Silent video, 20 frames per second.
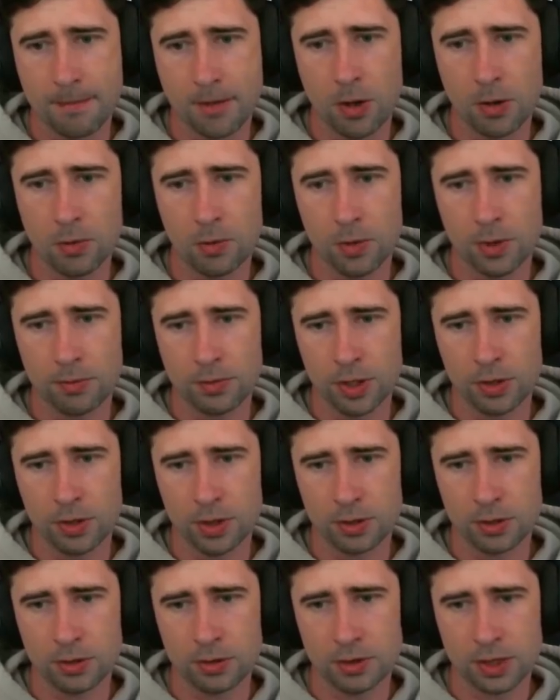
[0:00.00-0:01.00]
Oh, what am I
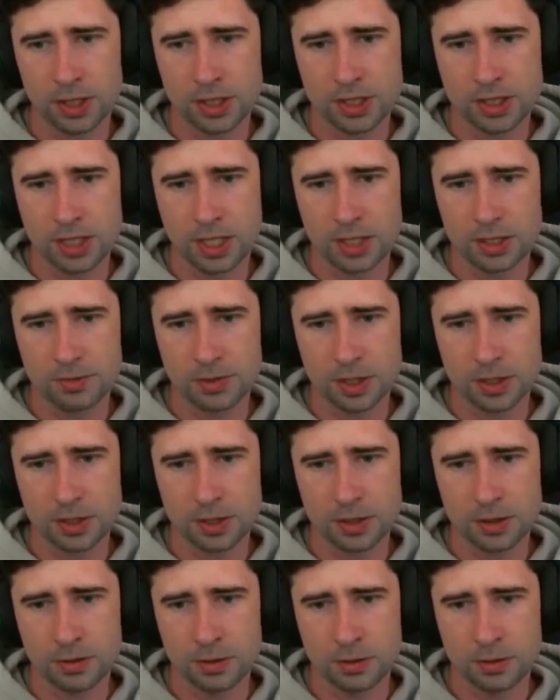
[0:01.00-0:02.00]
doing? That's
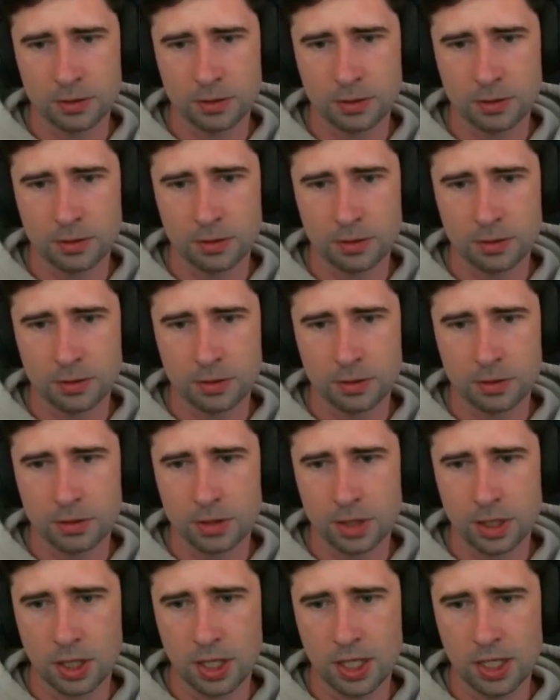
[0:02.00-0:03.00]
Taskmaster.
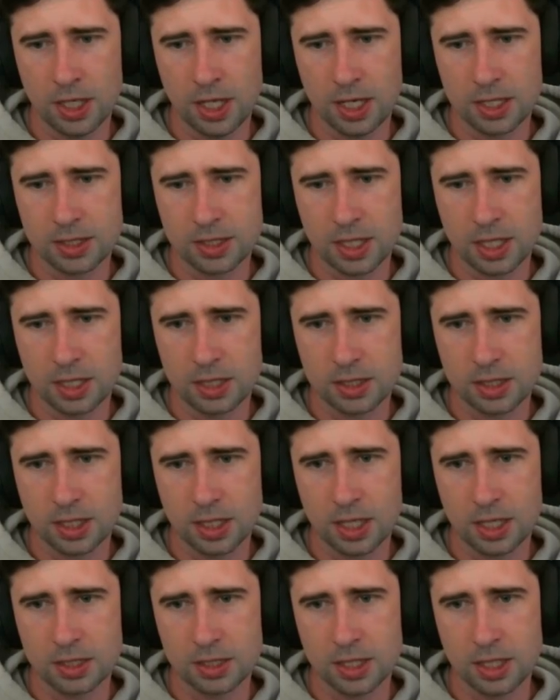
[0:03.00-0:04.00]
So he has this, he
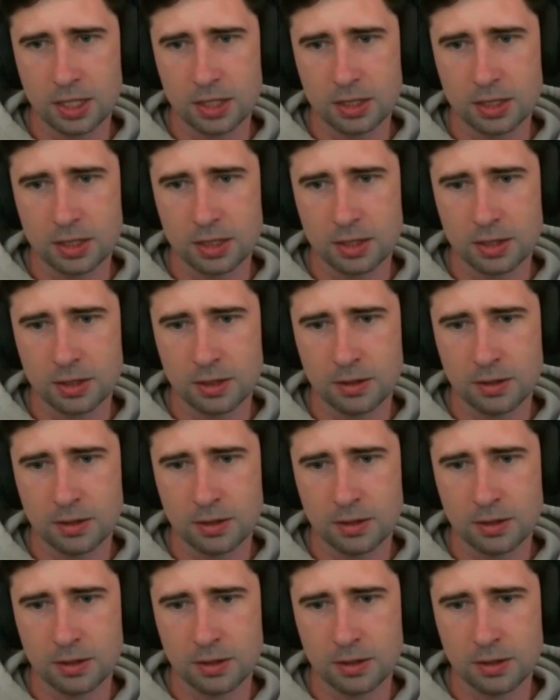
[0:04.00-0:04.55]
has this.